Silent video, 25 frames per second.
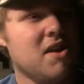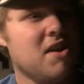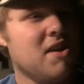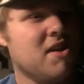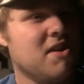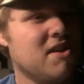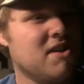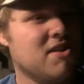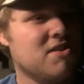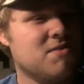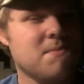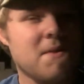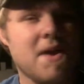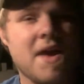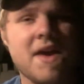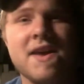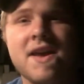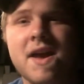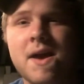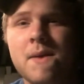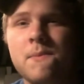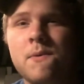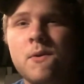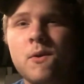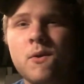This man
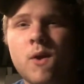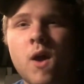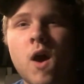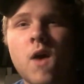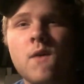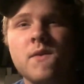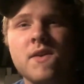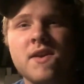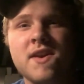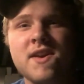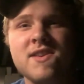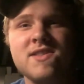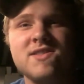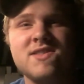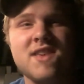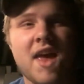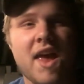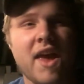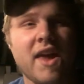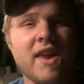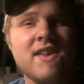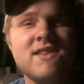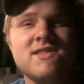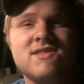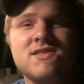got pulled over. He's
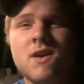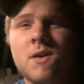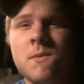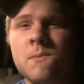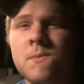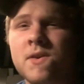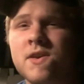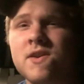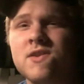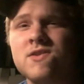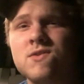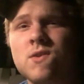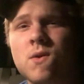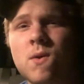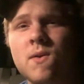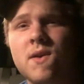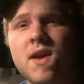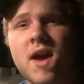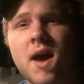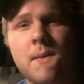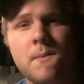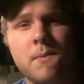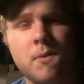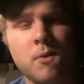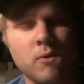80-something years old,
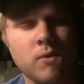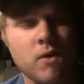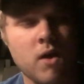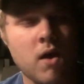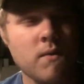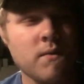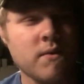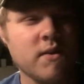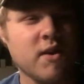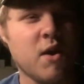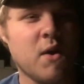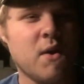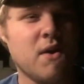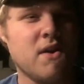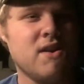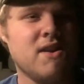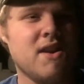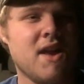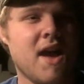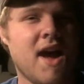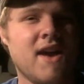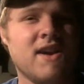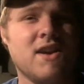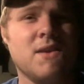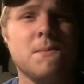got pulled over going
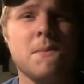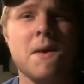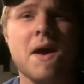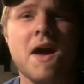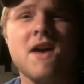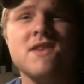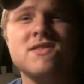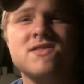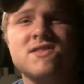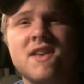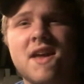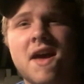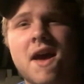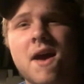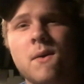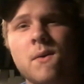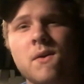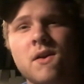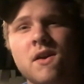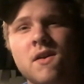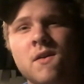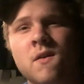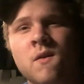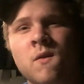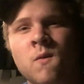90 miles an
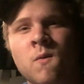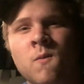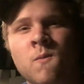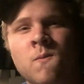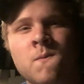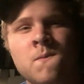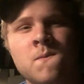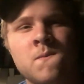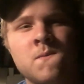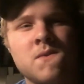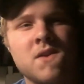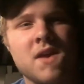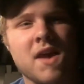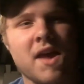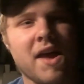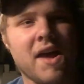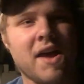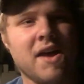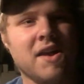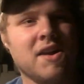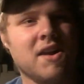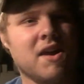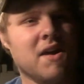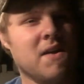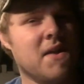hour.
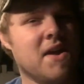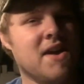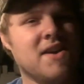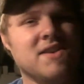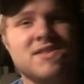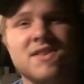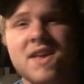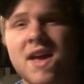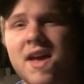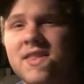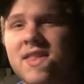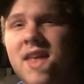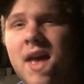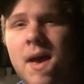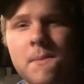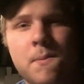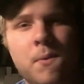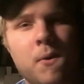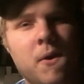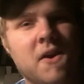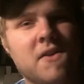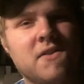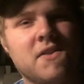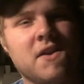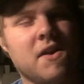And at that
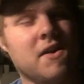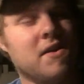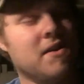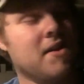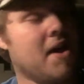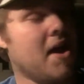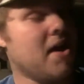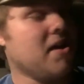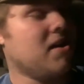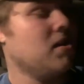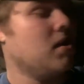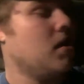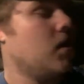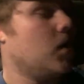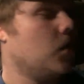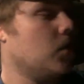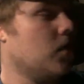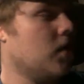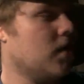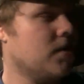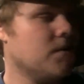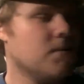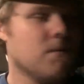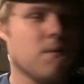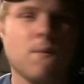point, they're like, you know
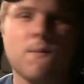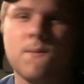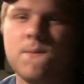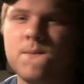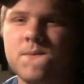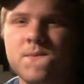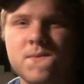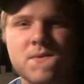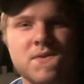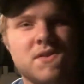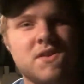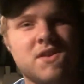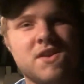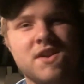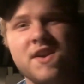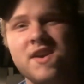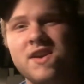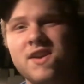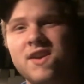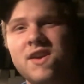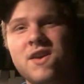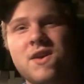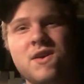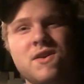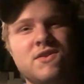what,
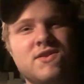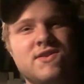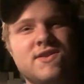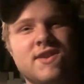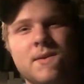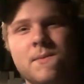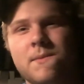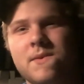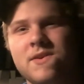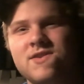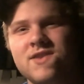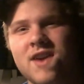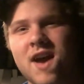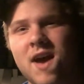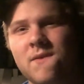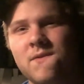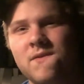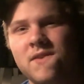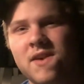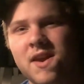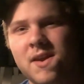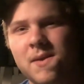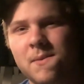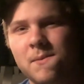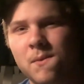you shouldn't be
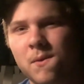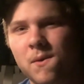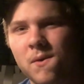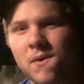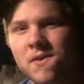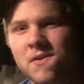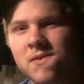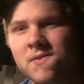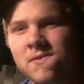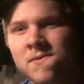driving anymore.